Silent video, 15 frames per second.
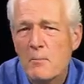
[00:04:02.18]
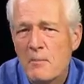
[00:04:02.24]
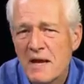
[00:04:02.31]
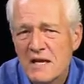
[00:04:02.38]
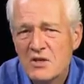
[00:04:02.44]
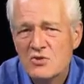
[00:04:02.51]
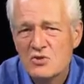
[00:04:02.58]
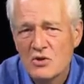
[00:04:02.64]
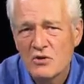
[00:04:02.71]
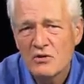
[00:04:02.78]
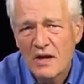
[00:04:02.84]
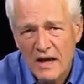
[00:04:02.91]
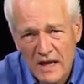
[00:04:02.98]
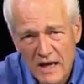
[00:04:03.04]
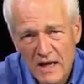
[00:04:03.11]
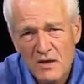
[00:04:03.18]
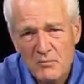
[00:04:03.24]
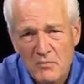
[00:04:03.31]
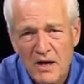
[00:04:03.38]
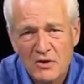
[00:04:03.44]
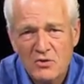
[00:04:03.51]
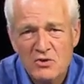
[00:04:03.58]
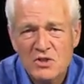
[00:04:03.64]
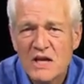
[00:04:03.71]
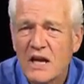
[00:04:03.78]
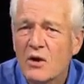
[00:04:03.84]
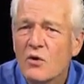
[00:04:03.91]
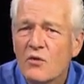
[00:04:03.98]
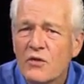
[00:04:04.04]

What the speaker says: major and minor scale,